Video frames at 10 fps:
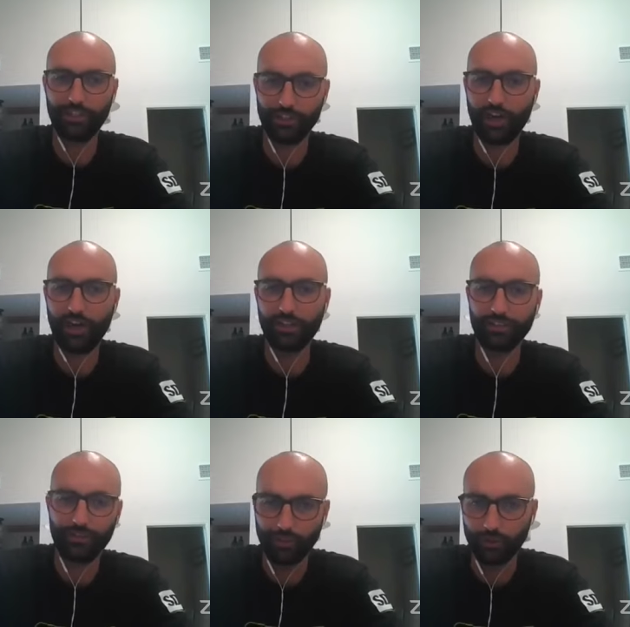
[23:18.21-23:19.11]
You're talking
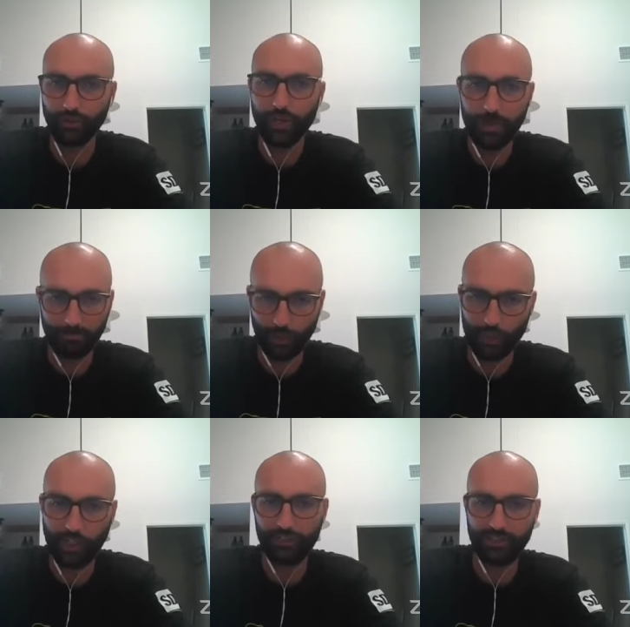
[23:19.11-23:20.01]
to
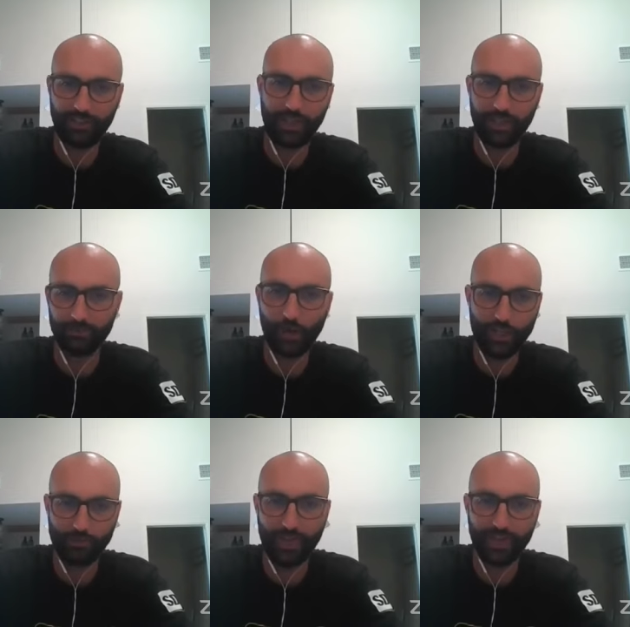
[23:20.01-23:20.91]
merchants and
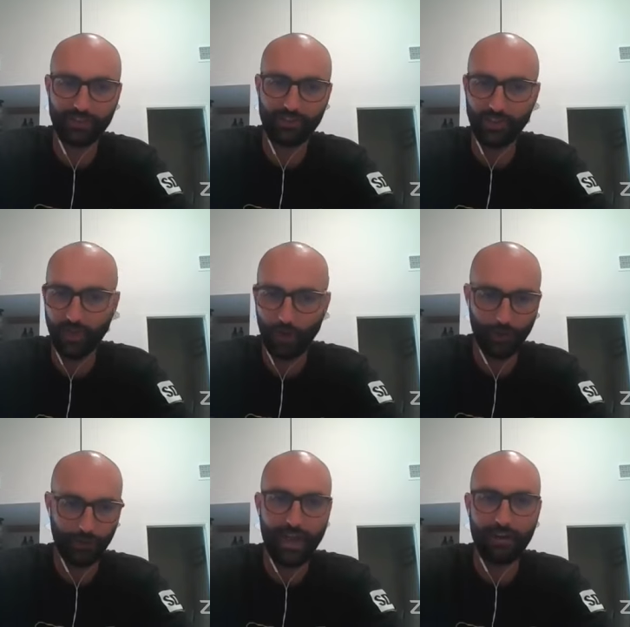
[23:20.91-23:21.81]
prospects
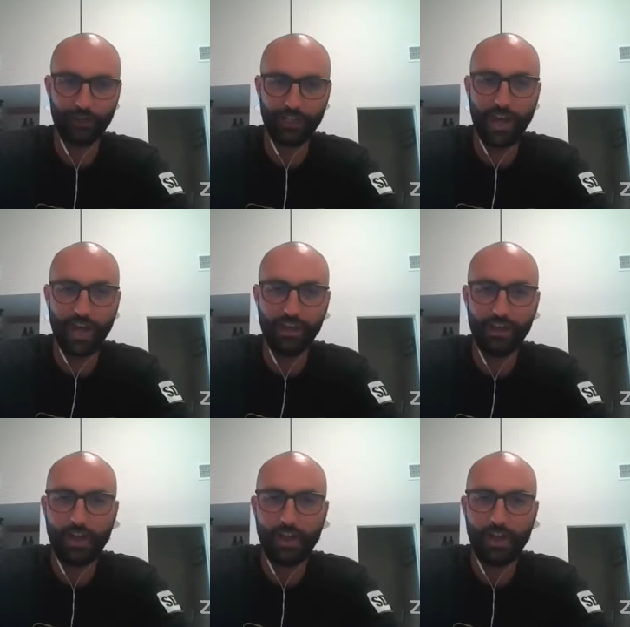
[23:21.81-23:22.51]
all day, every day.